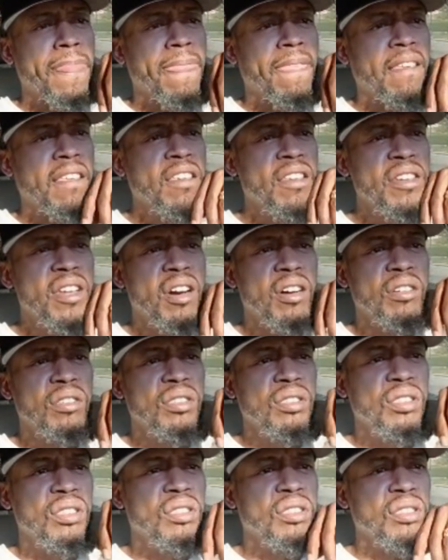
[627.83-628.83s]
you know,
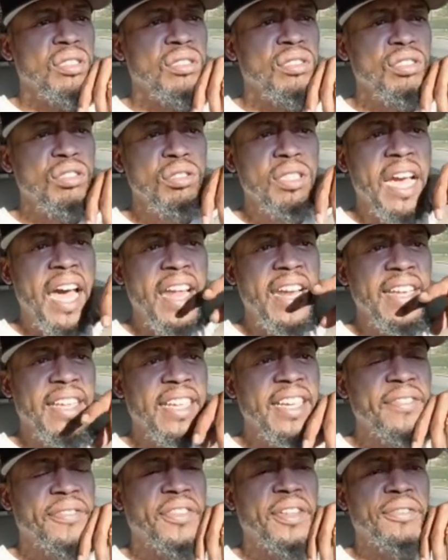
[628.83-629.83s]
you got to
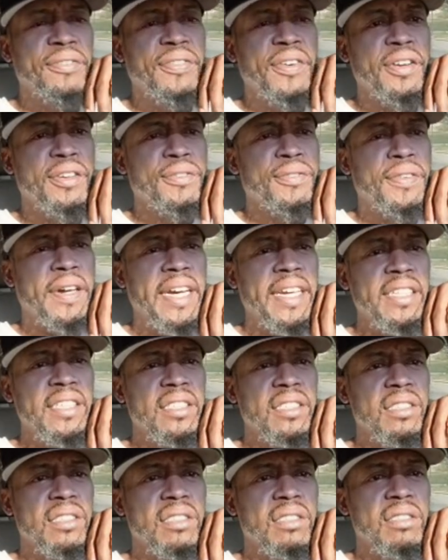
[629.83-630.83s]
gift the first fight.
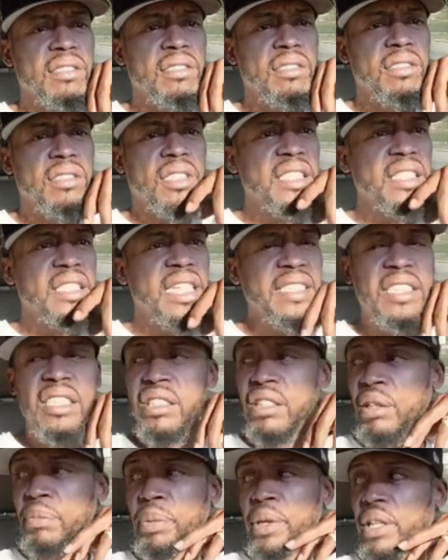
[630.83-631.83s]
Because that should
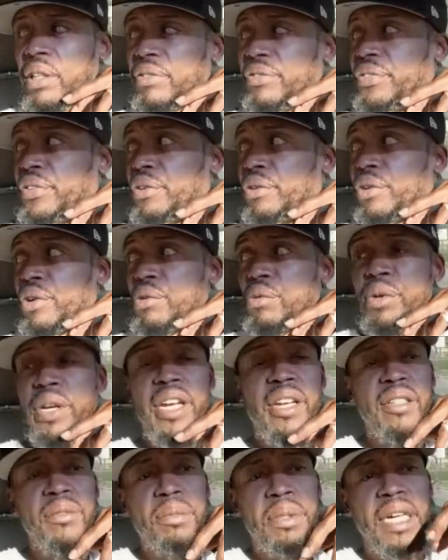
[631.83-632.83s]
have been a Fury
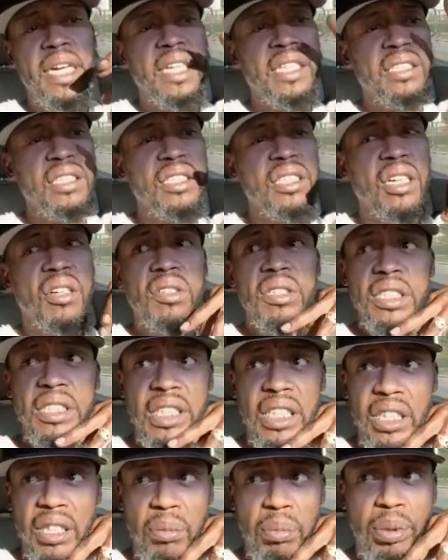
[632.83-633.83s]
win. But, you know, it's
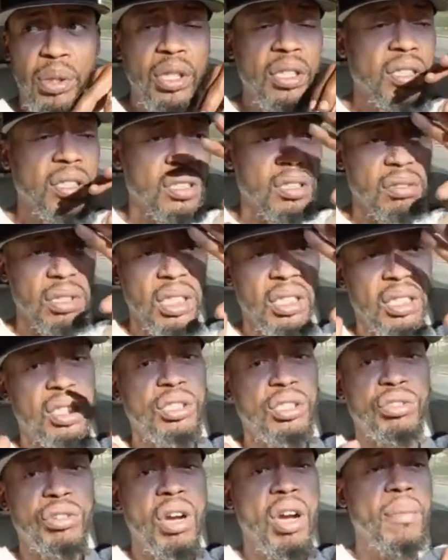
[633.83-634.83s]
in the books. It's a
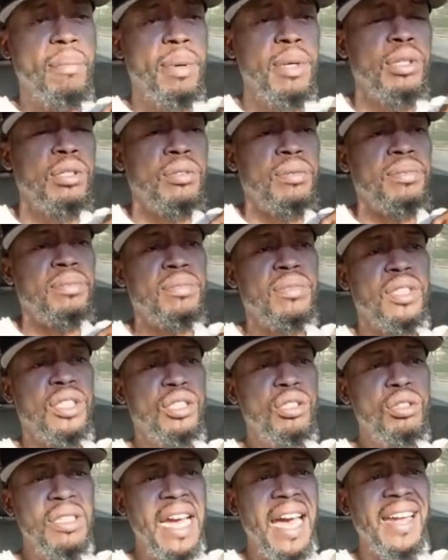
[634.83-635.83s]
draw. Boom.
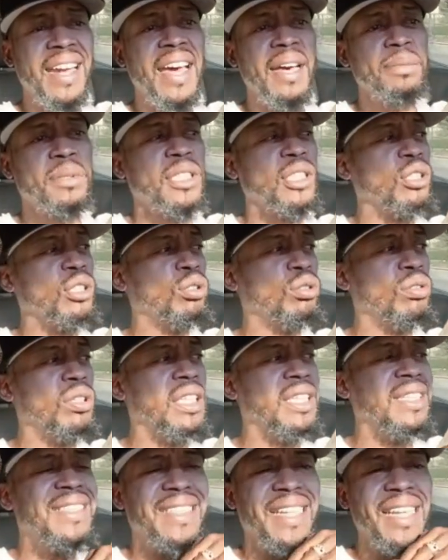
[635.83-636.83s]
You got
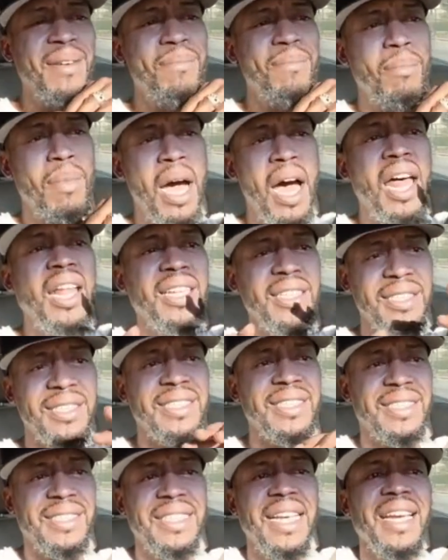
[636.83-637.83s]
absolutely demolished
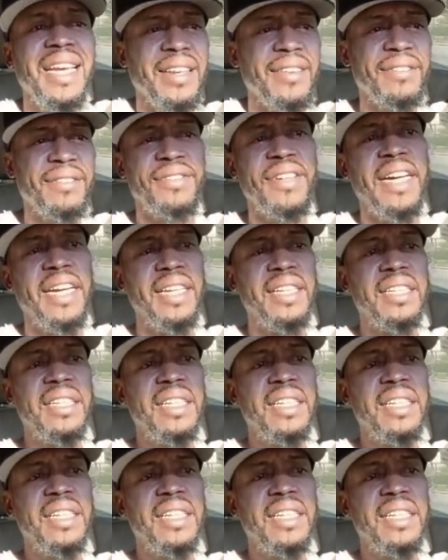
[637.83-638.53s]
the second fight.